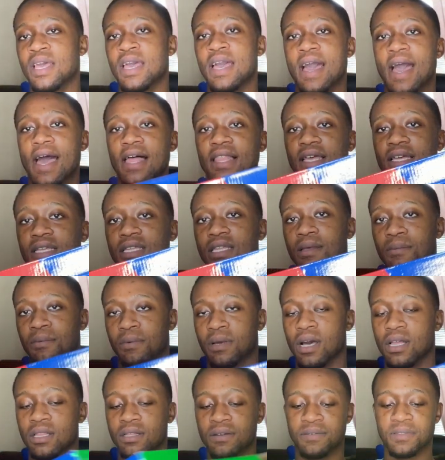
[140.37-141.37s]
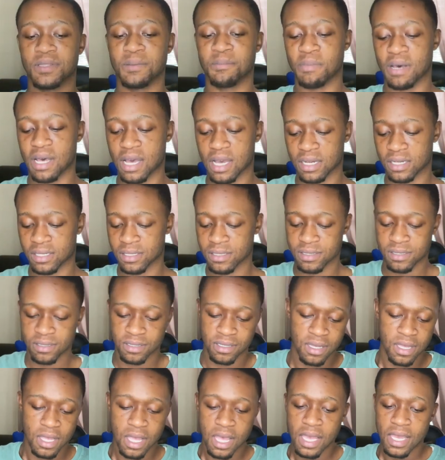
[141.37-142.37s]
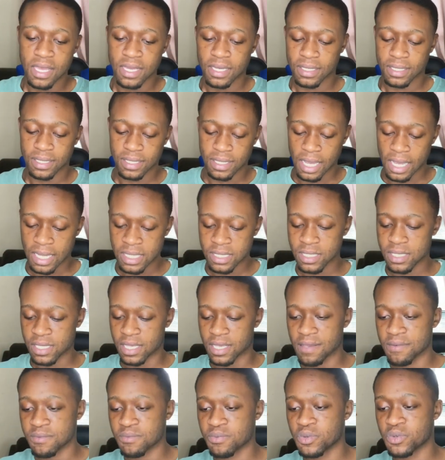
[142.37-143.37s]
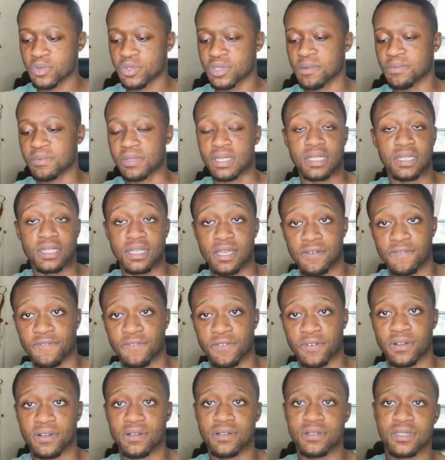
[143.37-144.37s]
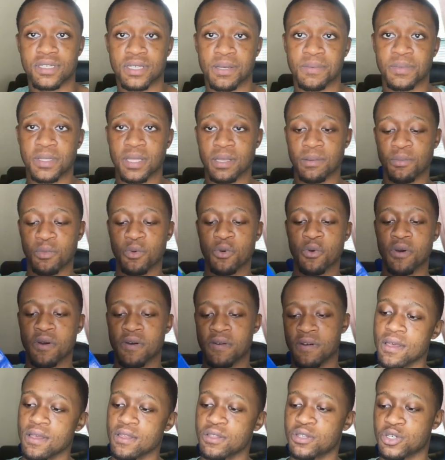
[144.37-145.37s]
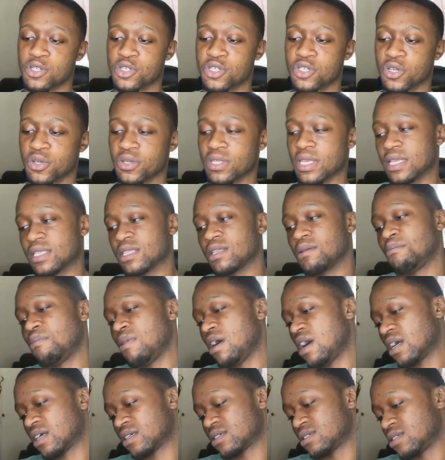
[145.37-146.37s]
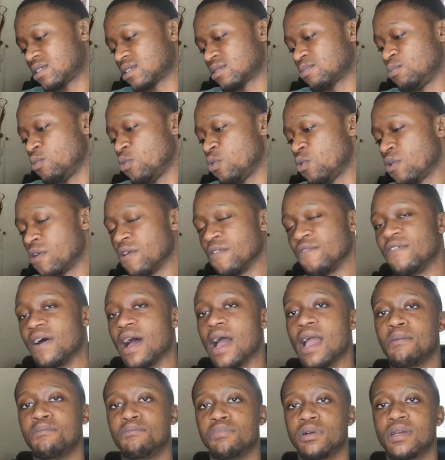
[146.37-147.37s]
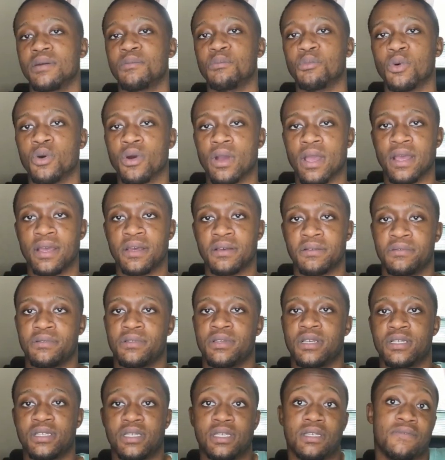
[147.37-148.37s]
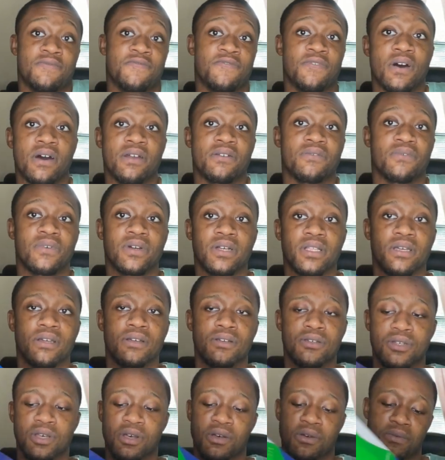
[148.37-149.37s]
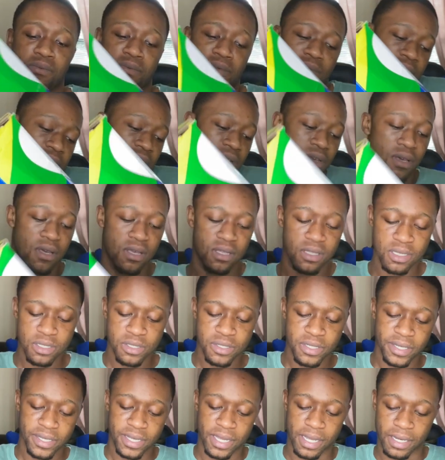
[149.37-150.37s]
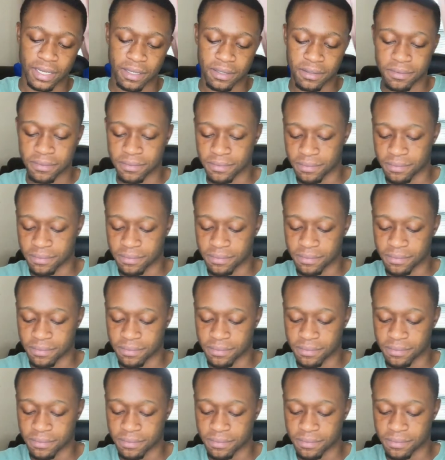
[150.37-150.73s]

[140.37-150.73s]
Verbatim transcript: I like the color of the box. Kind of give you something different, something more to show that the box is more vibrant, more, and it's fun, really. So let's look at it.